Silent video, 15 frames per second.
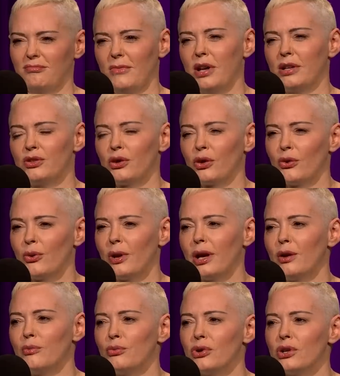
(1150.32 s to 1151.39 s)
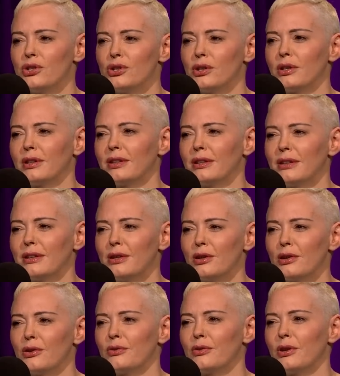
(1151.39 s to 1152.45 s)
I took great umbrage at
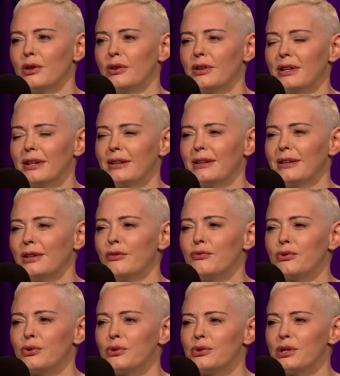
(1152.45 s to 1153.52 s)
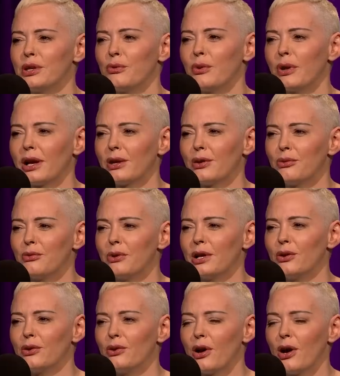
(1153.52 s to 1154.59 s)
their influencing what I could
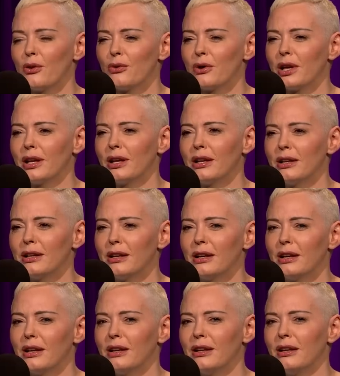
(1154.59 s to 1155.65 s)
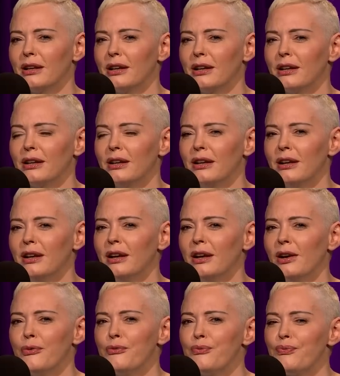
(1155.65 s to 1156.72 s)
read or not read, and and uh,
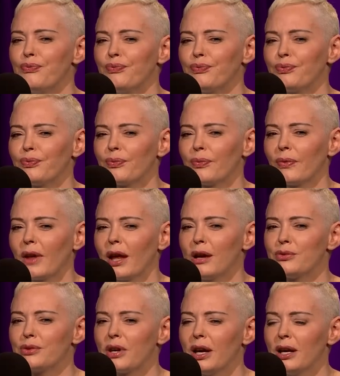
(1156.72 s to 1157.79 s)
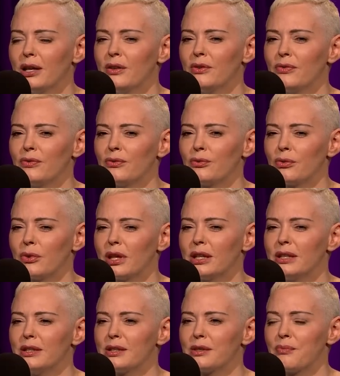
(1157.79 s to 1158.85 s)
I was kind of really
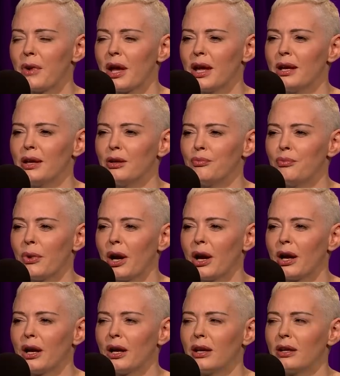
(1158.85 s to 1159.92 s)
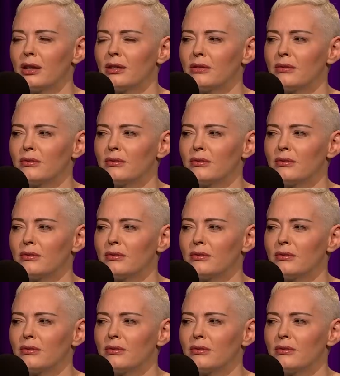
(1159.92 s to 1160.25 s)
dismayed by.